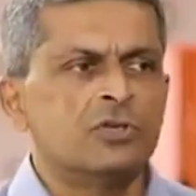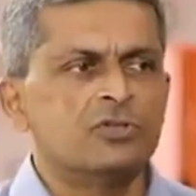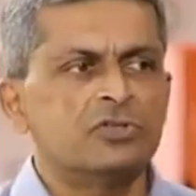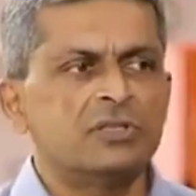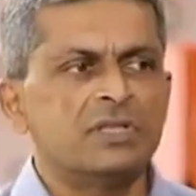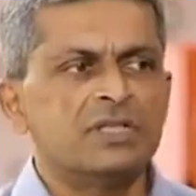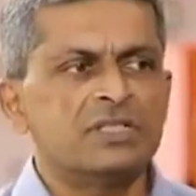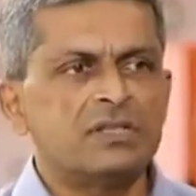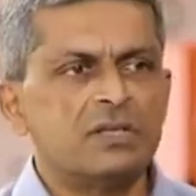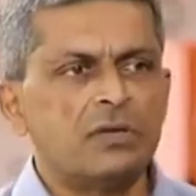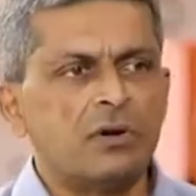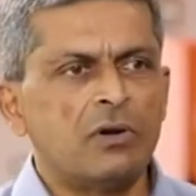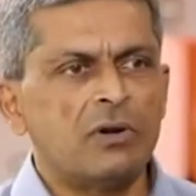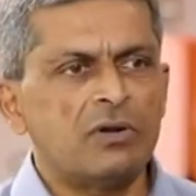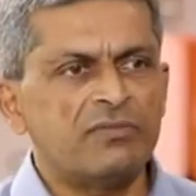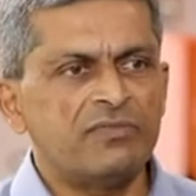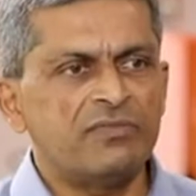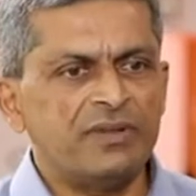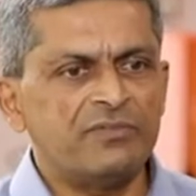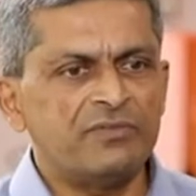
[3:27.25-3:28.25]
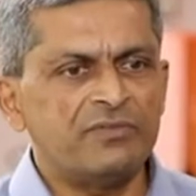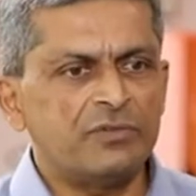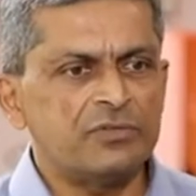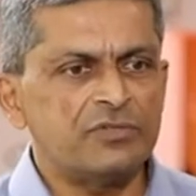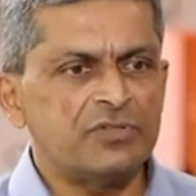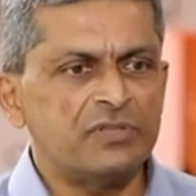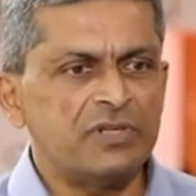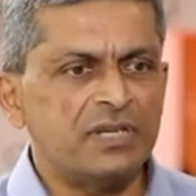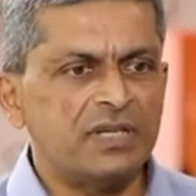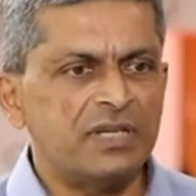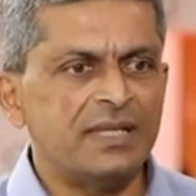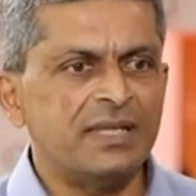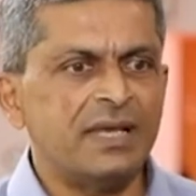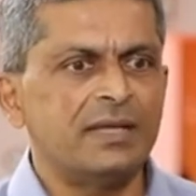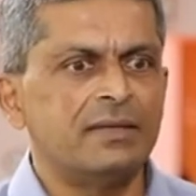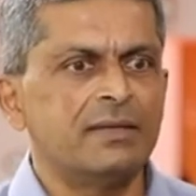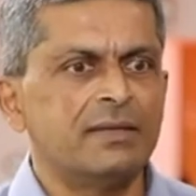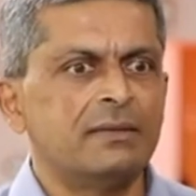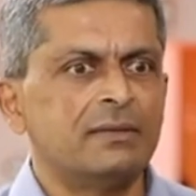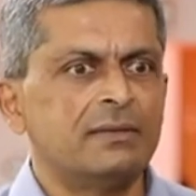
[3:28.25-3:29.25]
So there's a lot of, unfortunately,
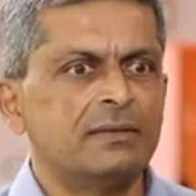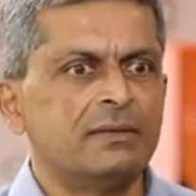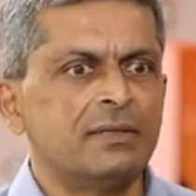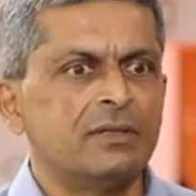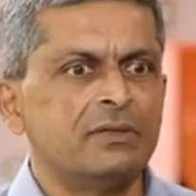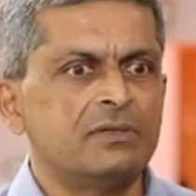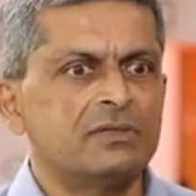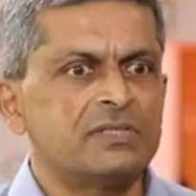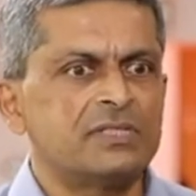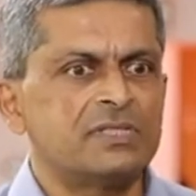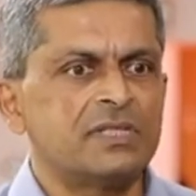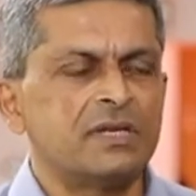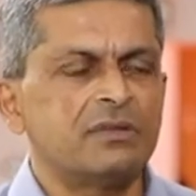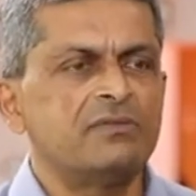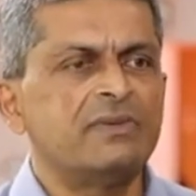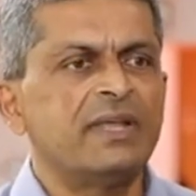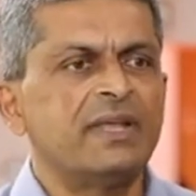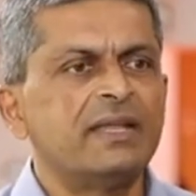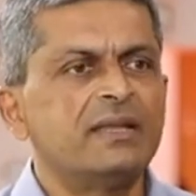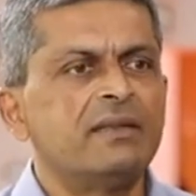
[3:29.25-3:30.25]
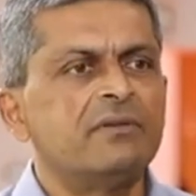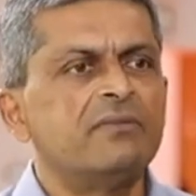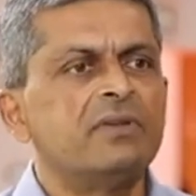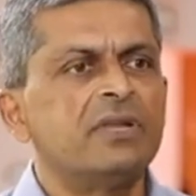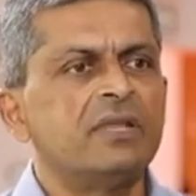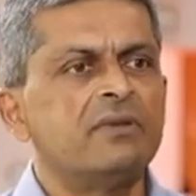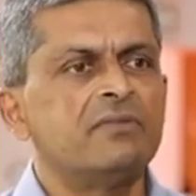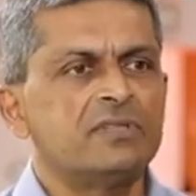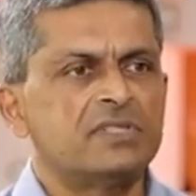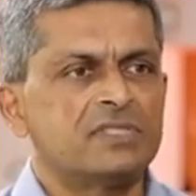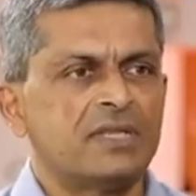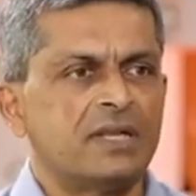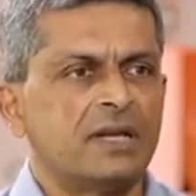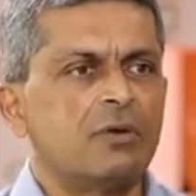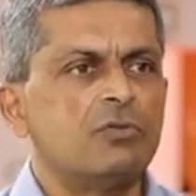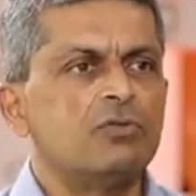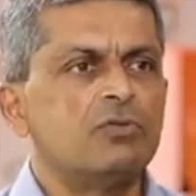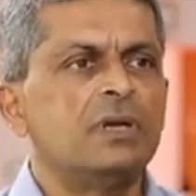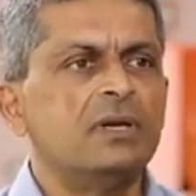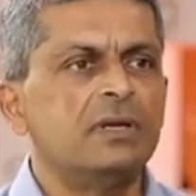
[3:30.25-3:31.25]
uh, uh, you know, set of negativity which
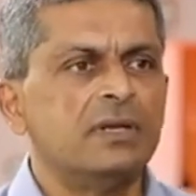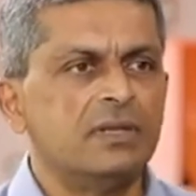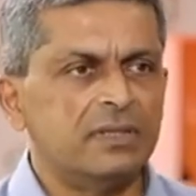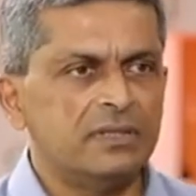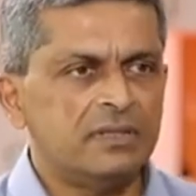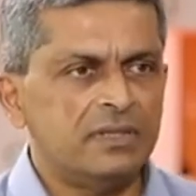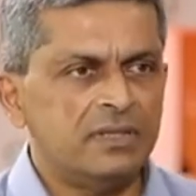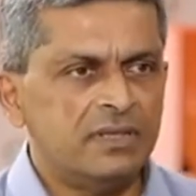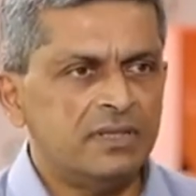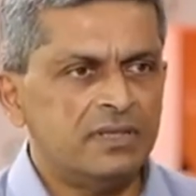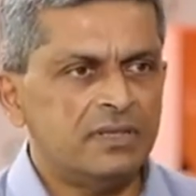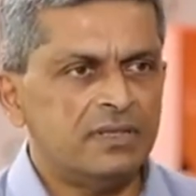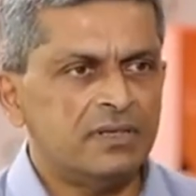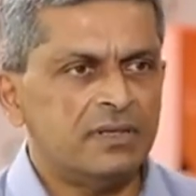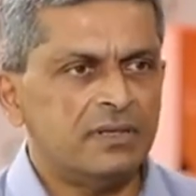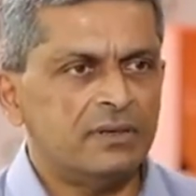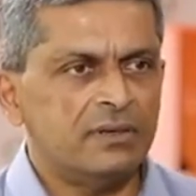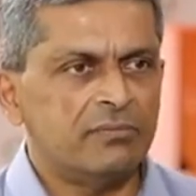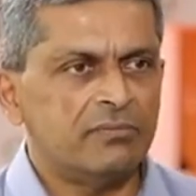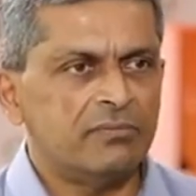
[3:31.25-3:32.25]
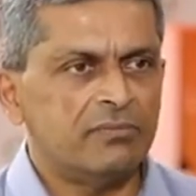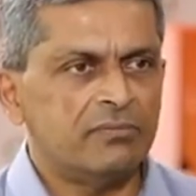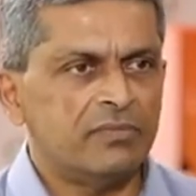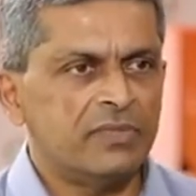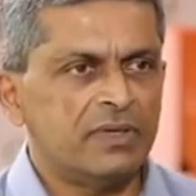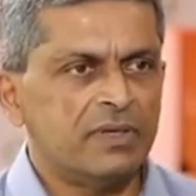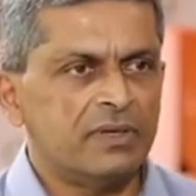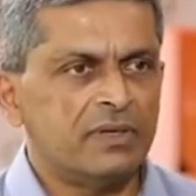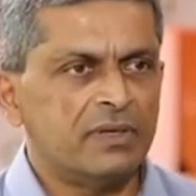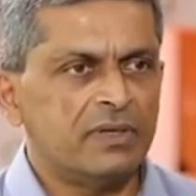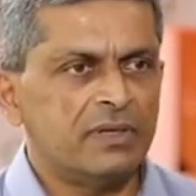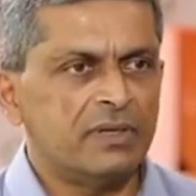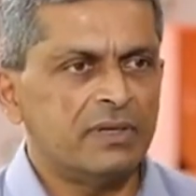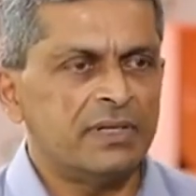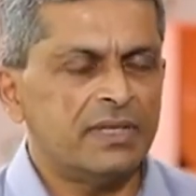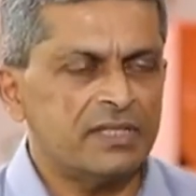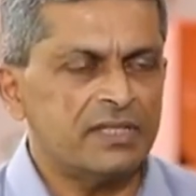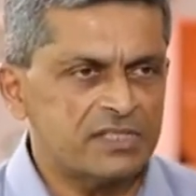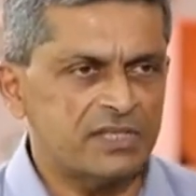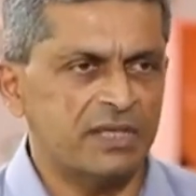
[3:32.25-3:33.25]
surrounded uh, the um, uh,
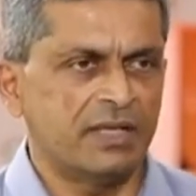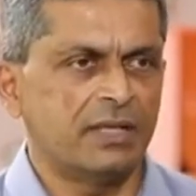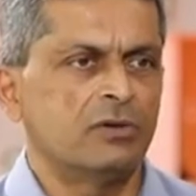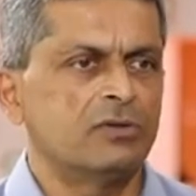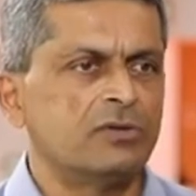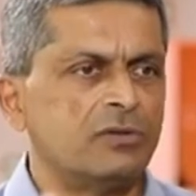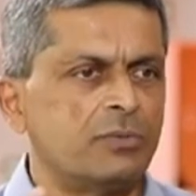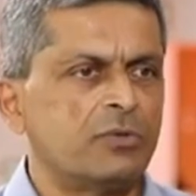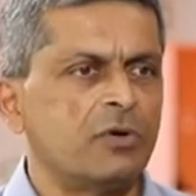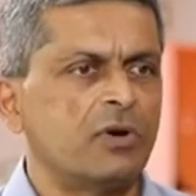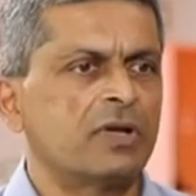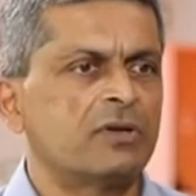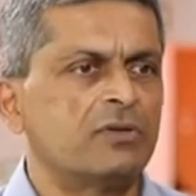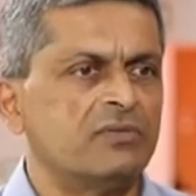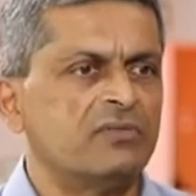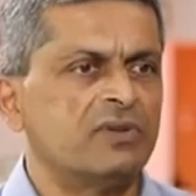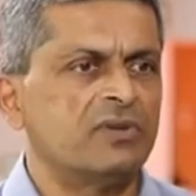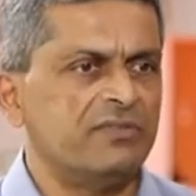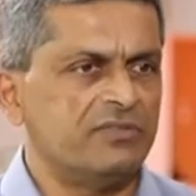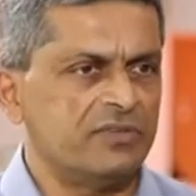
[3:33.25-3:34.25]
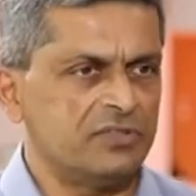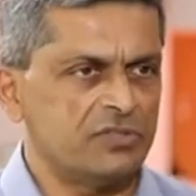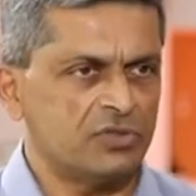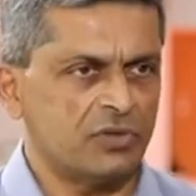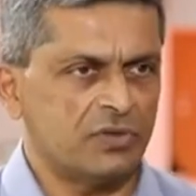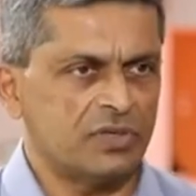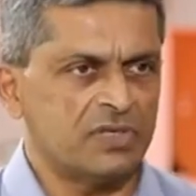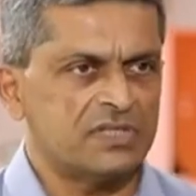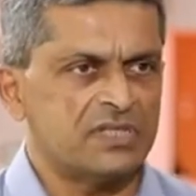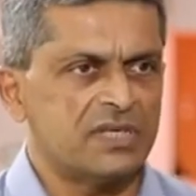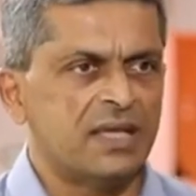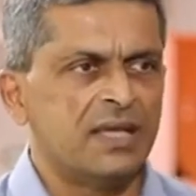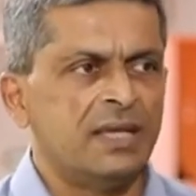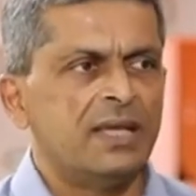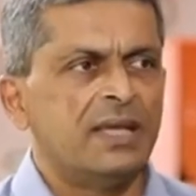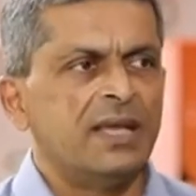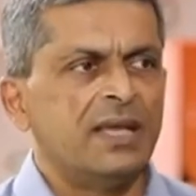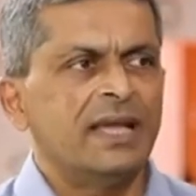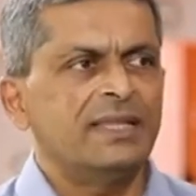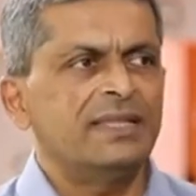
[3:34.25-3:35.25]
industry or the product of life insurance.
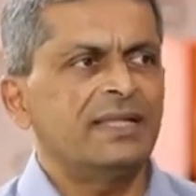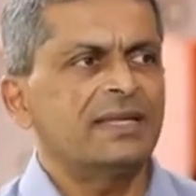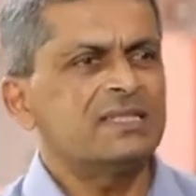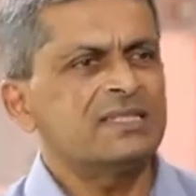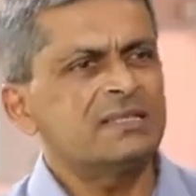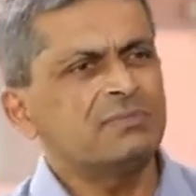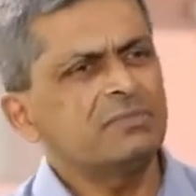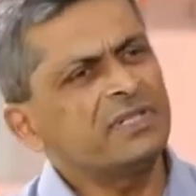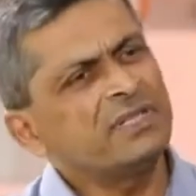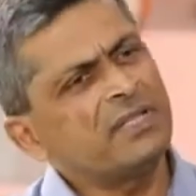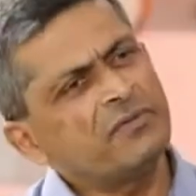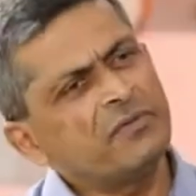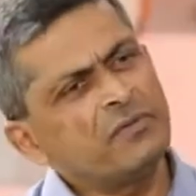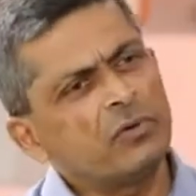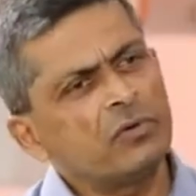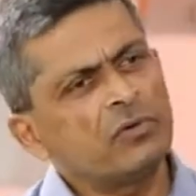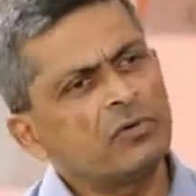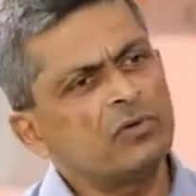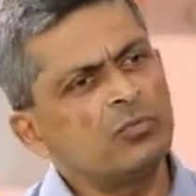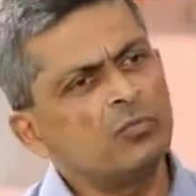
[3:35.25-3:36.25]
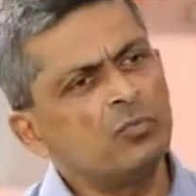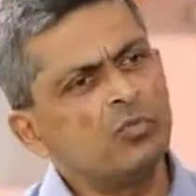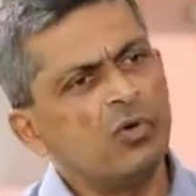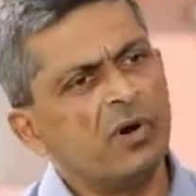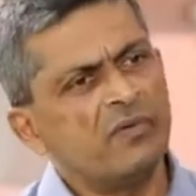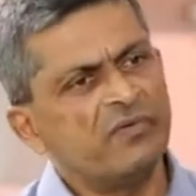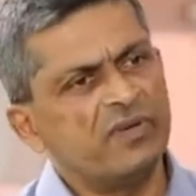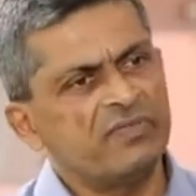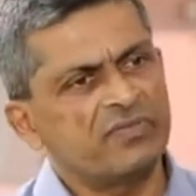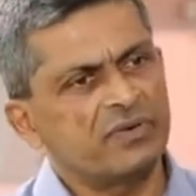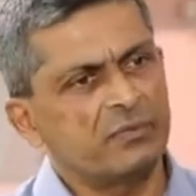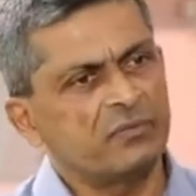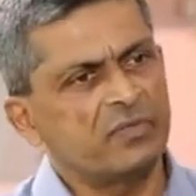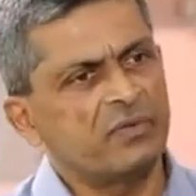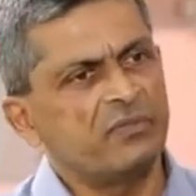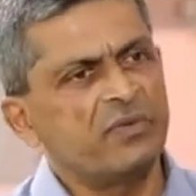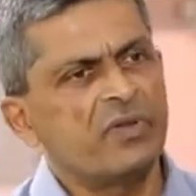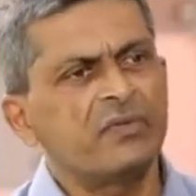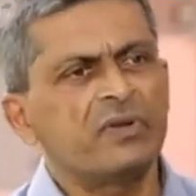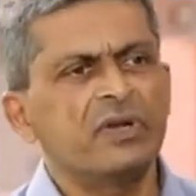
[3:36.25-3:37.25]
And that is something that we wanted to move away from.
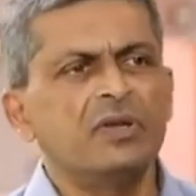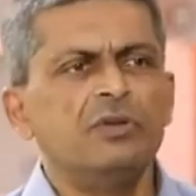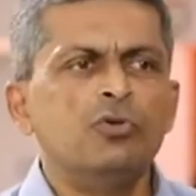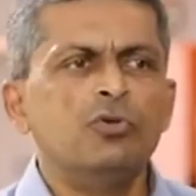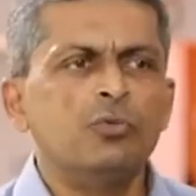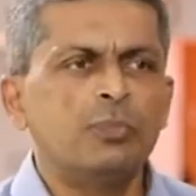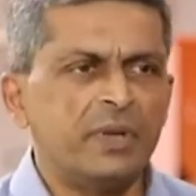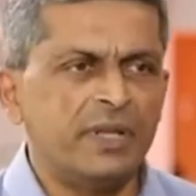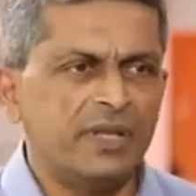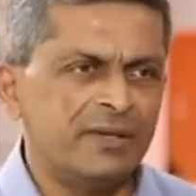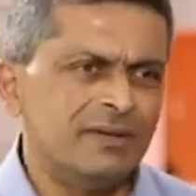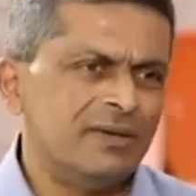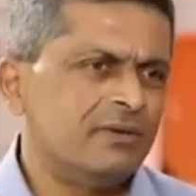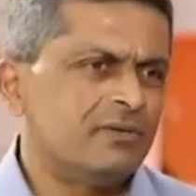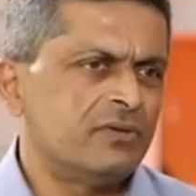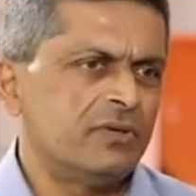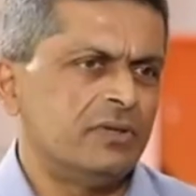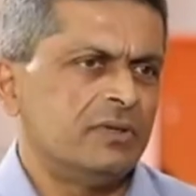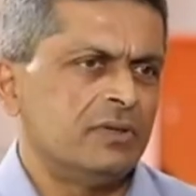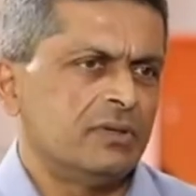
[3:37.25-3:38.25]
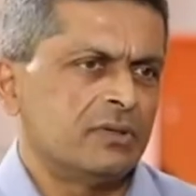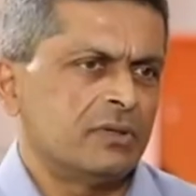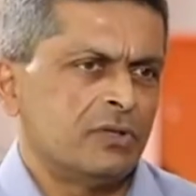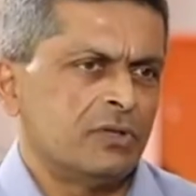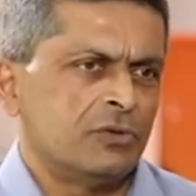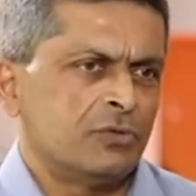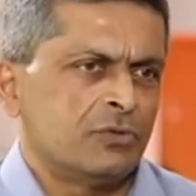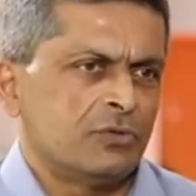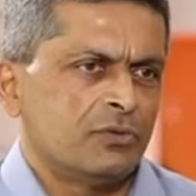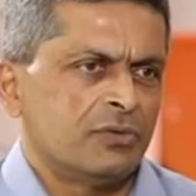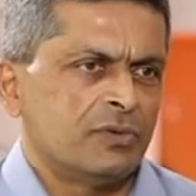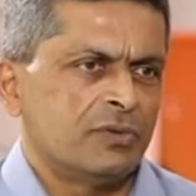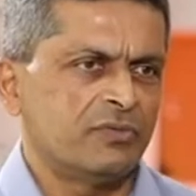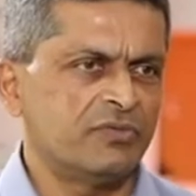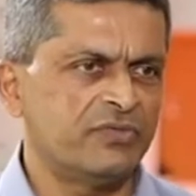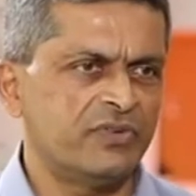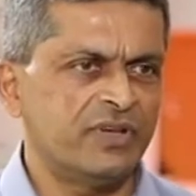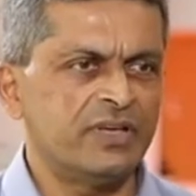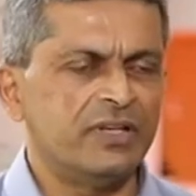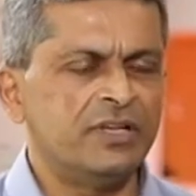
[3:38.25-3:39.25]
Mm-hmm. We were a new player, literally, you know,
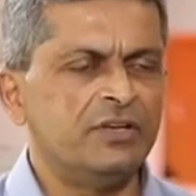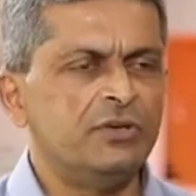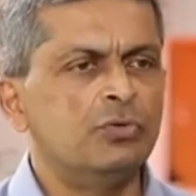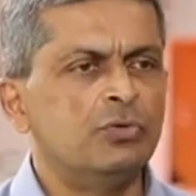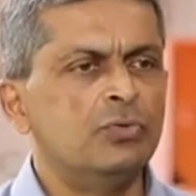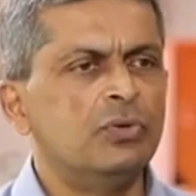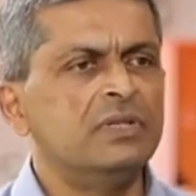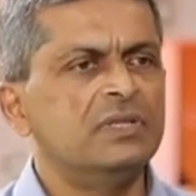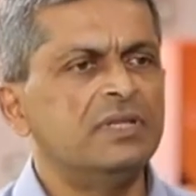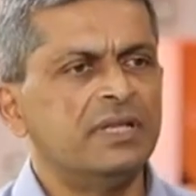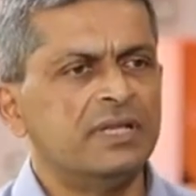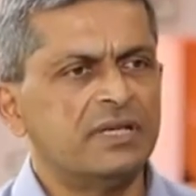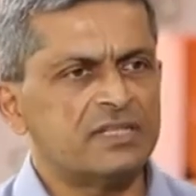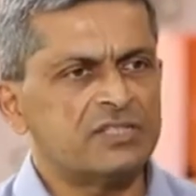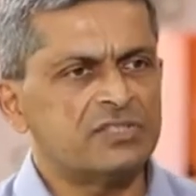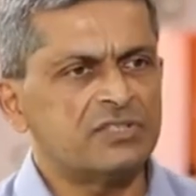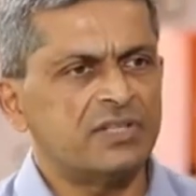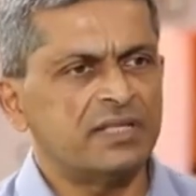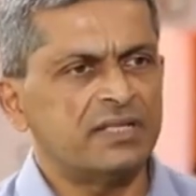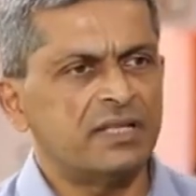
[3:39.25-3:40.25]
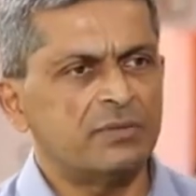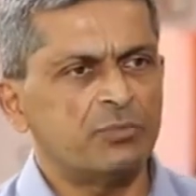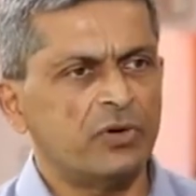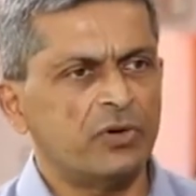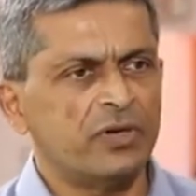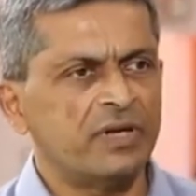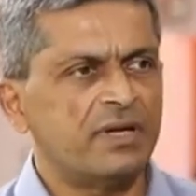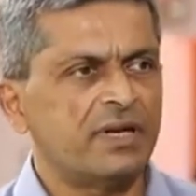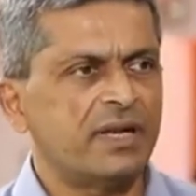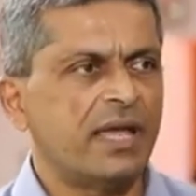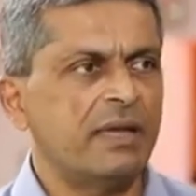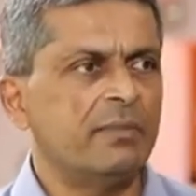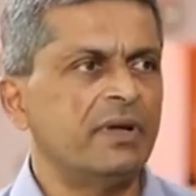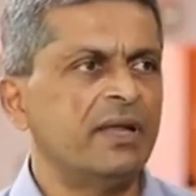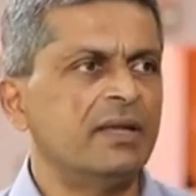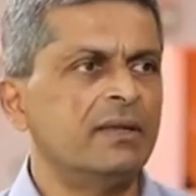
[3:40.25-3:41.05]
fairly new in the industry at that point in time.